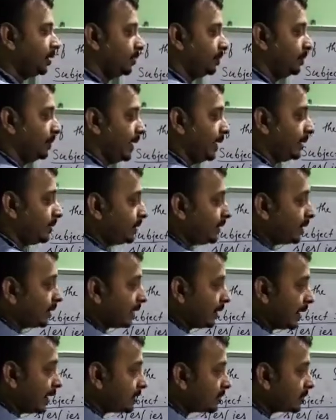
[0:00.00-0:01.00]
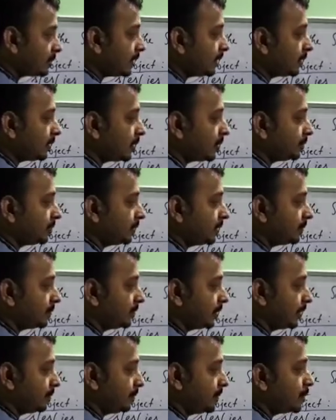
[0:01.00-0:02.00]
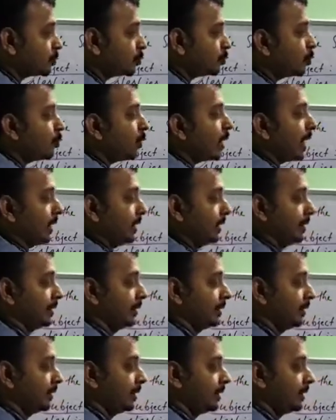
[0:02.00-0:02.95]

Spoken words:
when the last letter of the verb is Y,